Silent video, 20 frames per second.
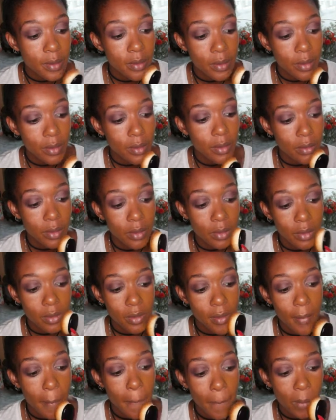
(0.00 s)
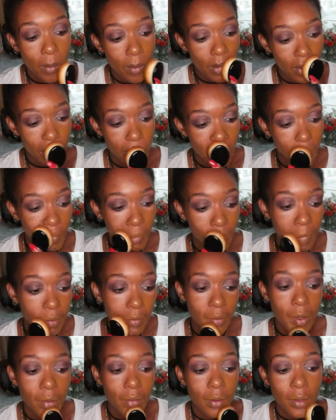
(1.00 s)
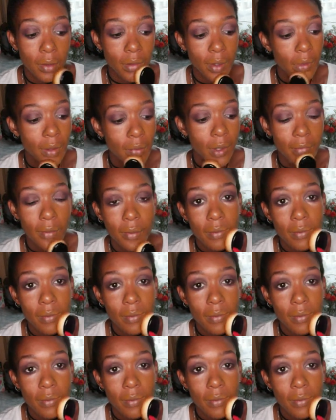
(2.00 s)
Go ahead and check out my previous video